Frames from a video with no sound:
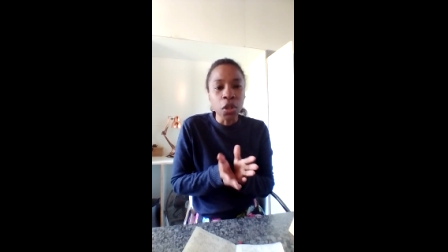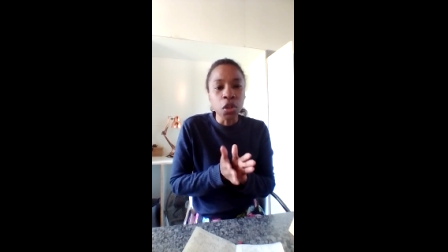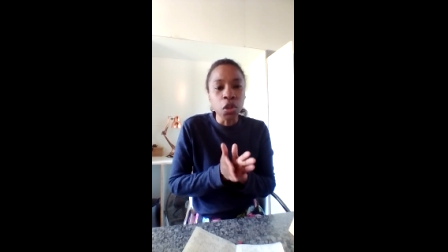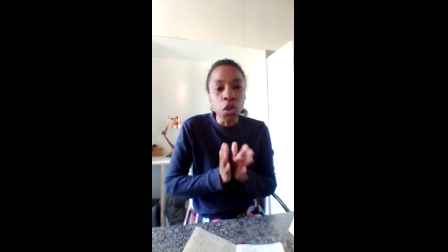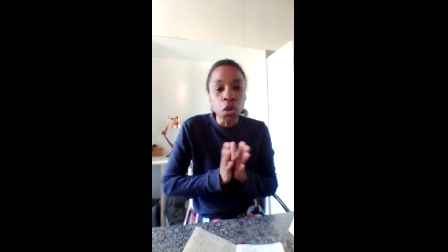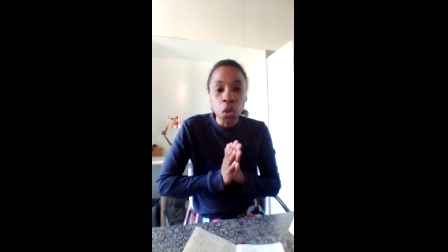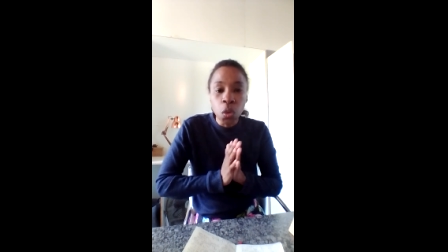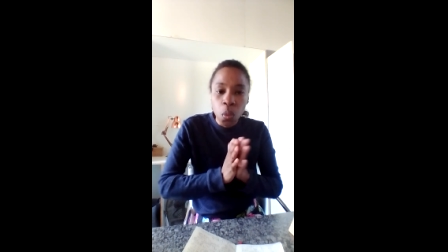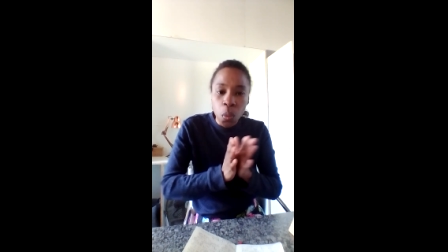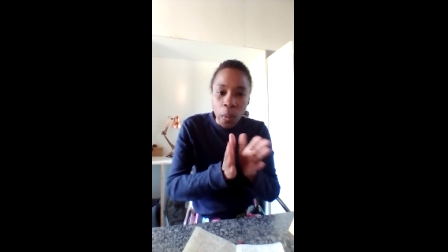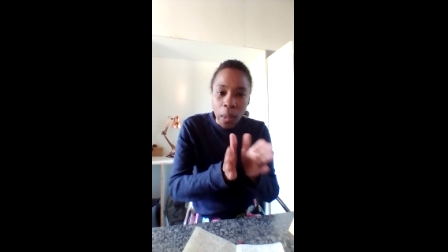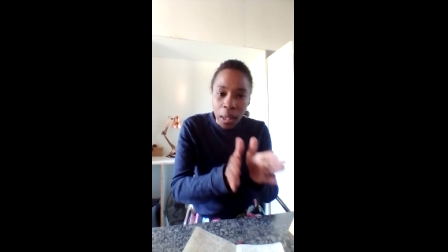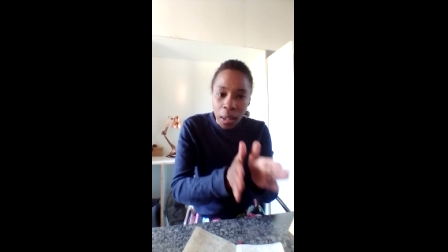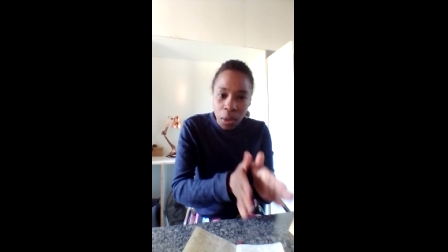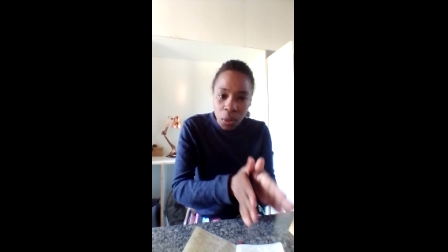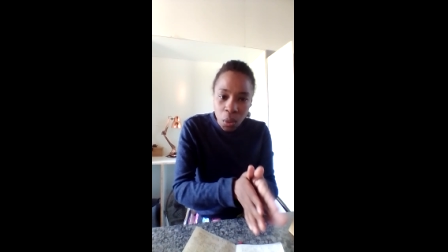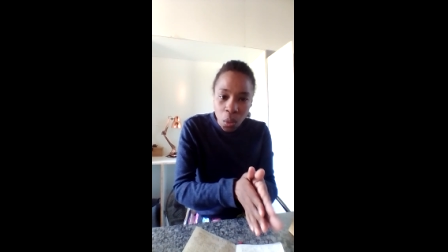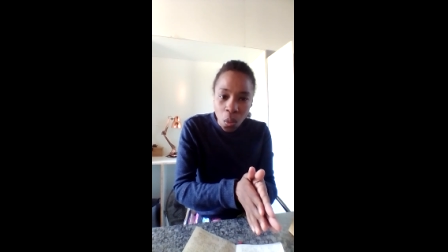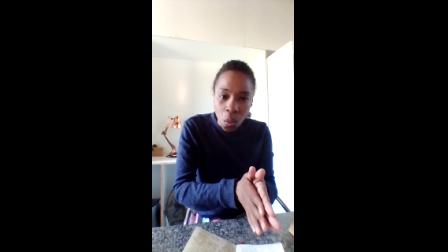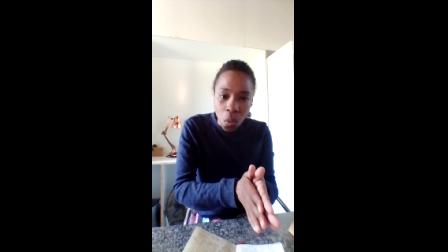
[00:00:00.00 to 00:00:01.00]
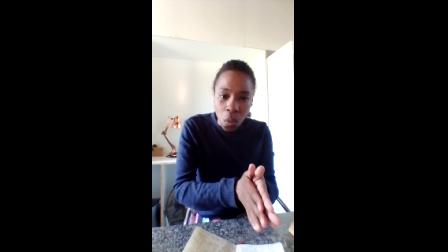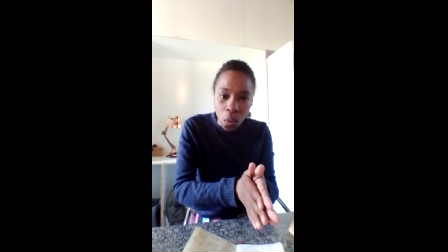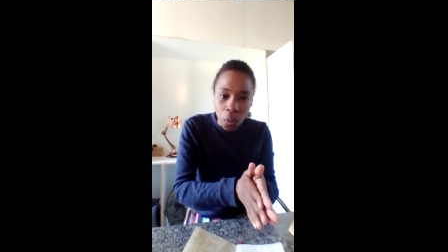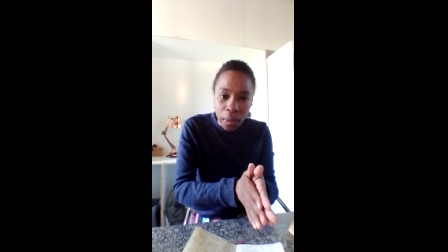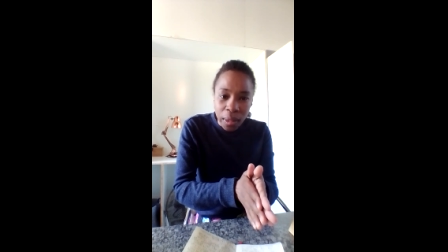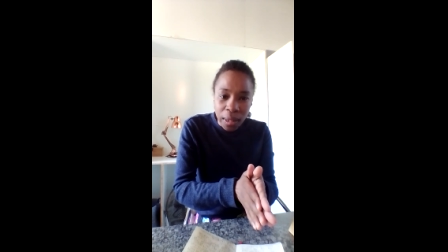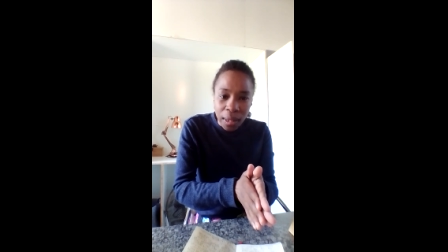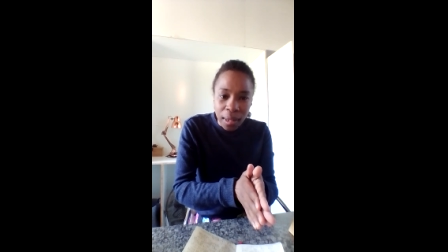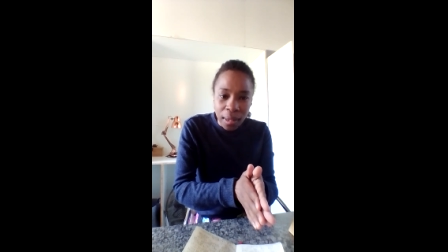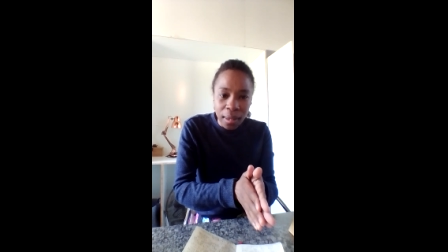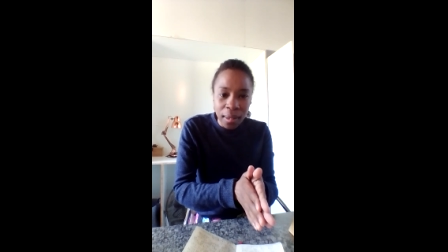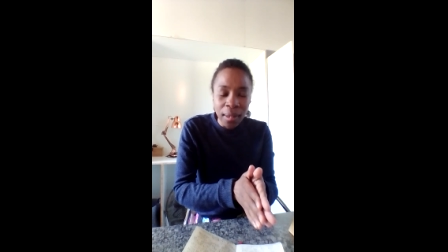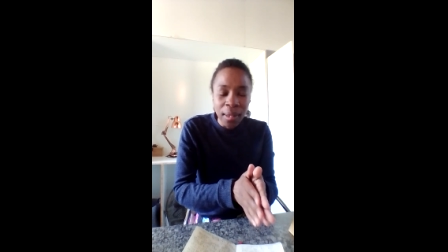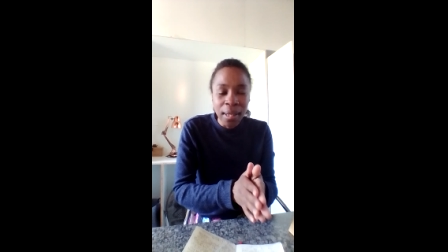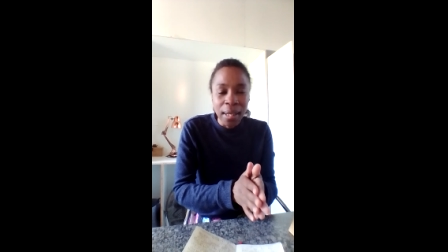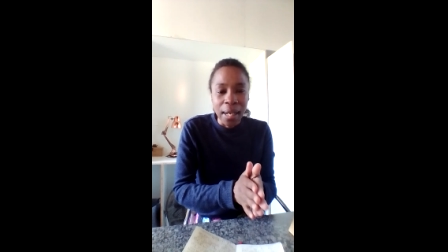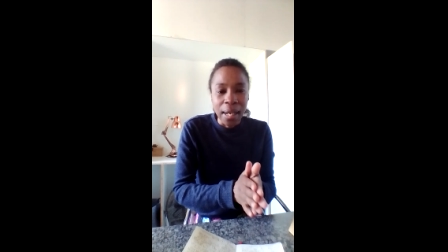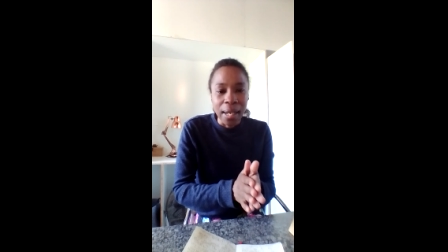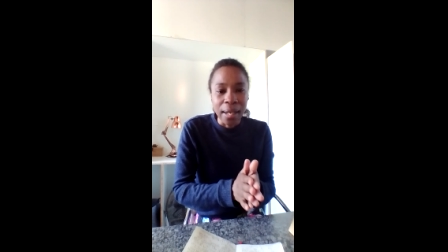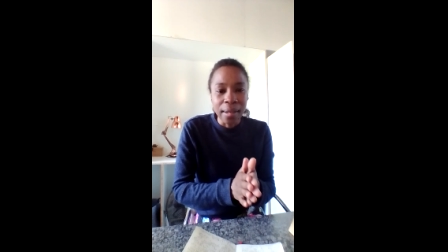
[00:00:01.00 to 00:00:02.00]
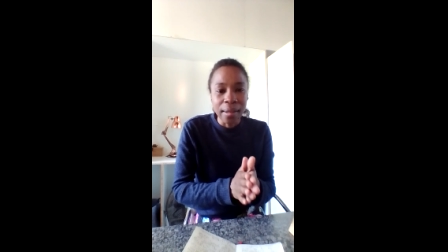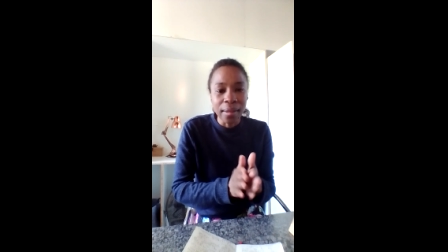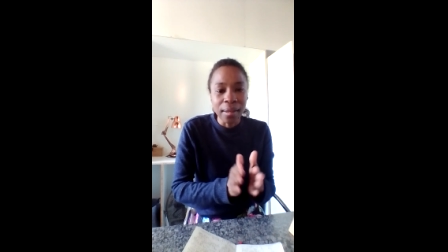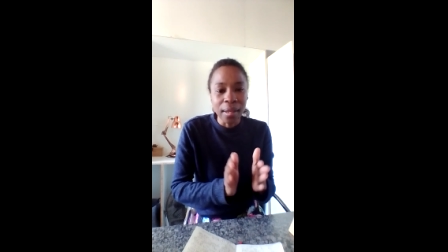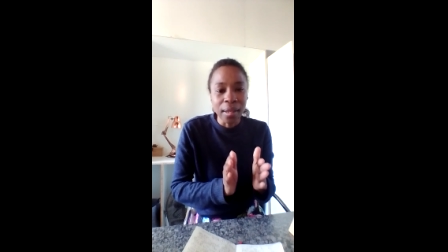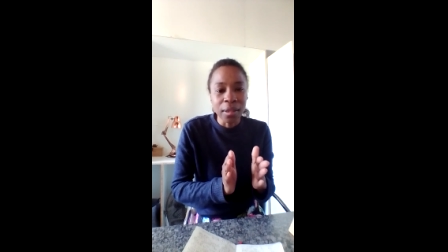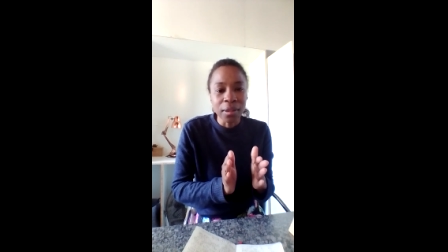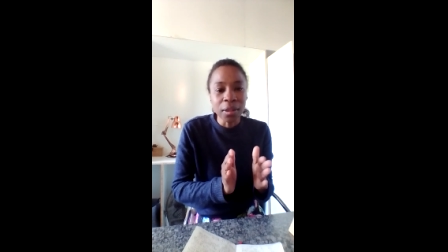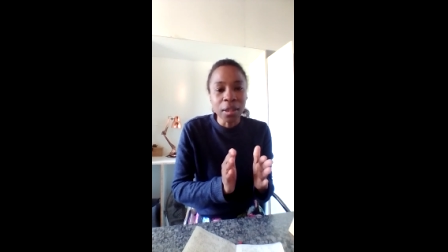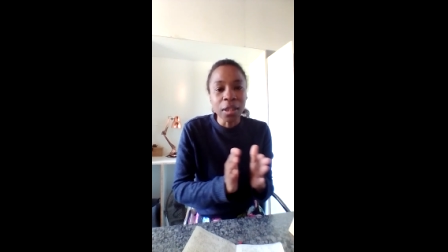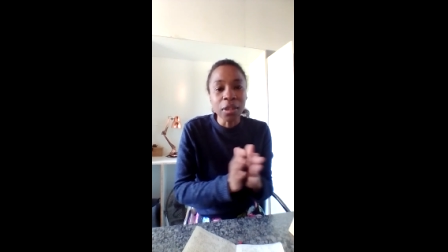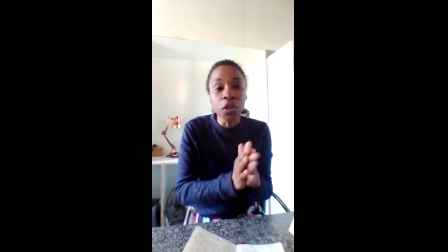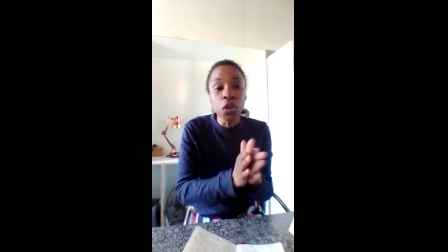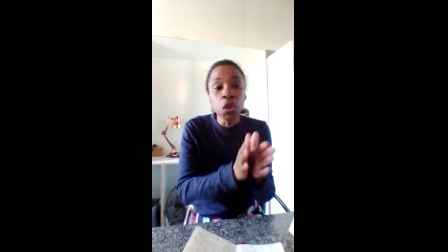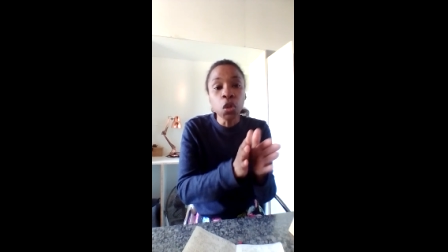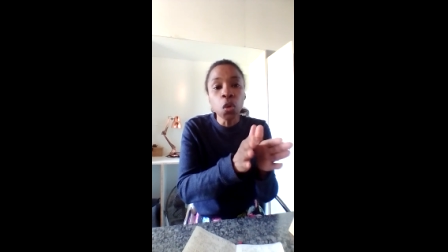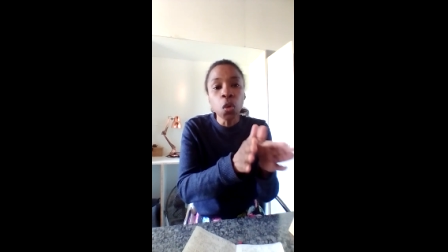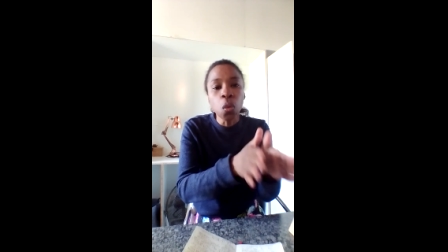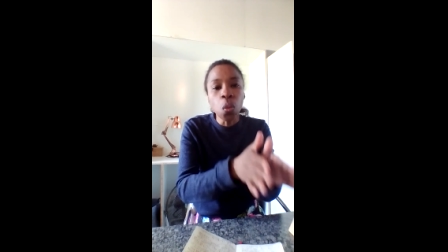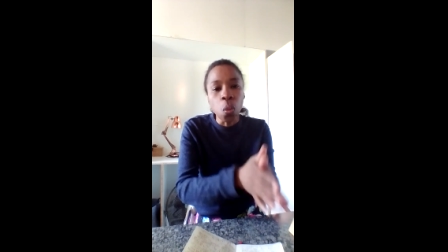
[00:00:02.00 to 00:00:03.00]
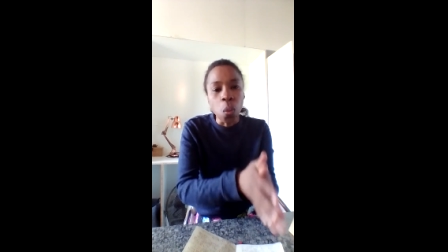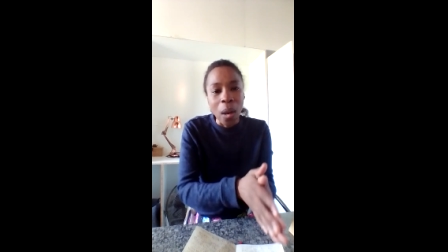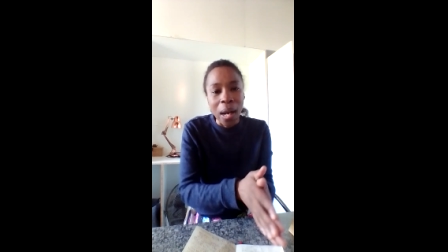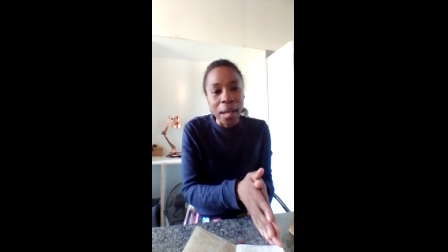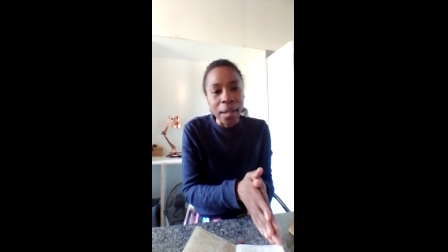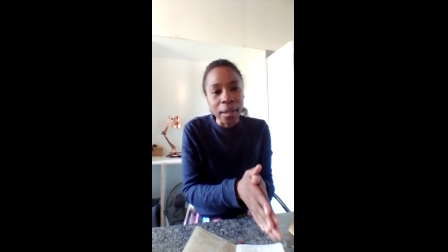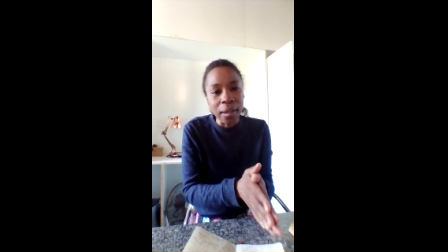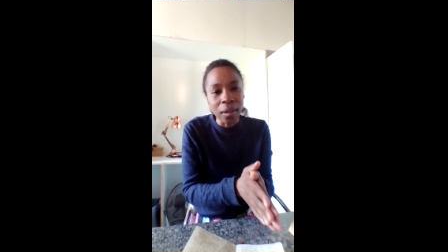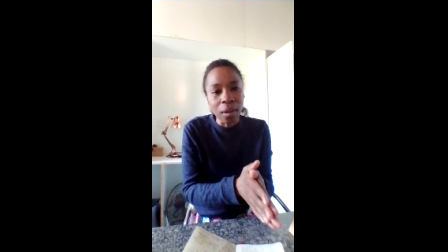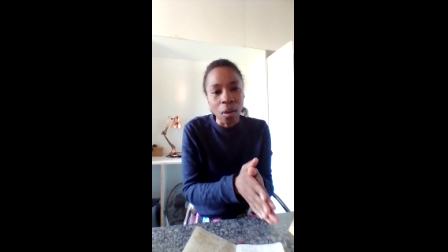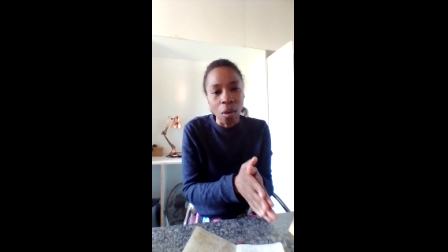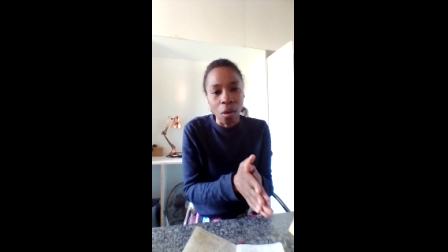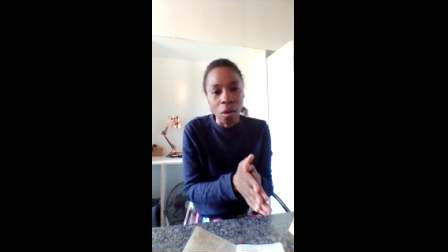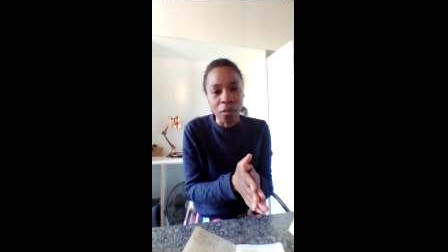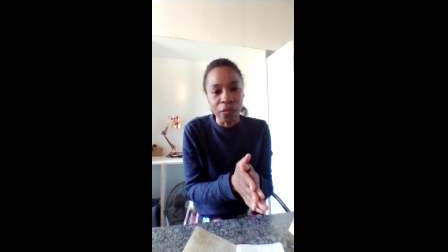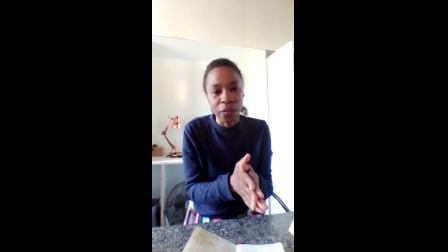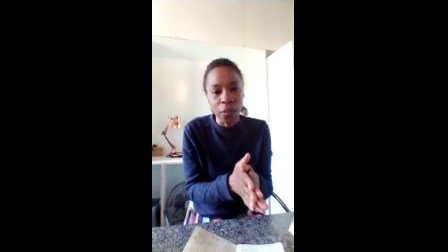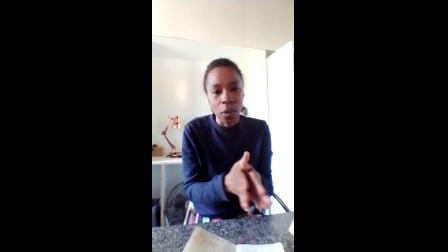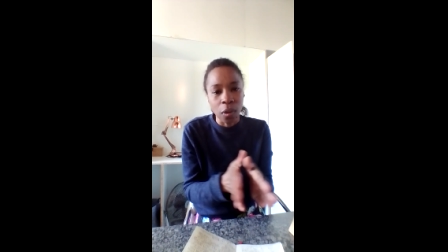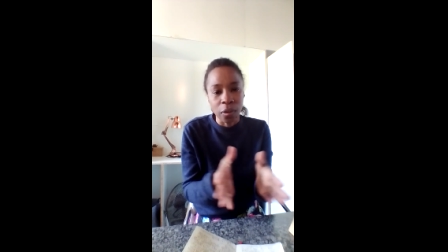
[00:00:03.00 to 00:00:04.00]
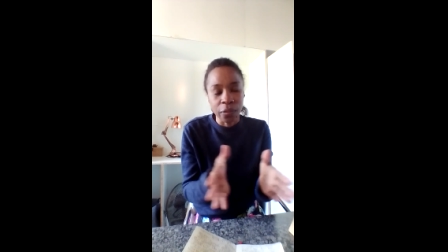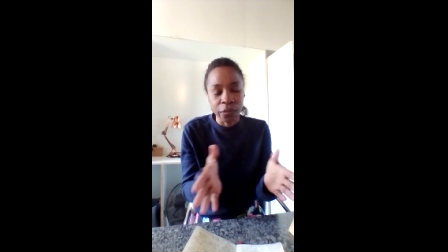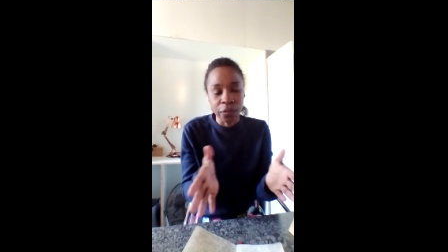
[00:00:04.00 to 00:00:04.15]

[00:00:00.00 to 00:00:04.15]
new world order, and a new way of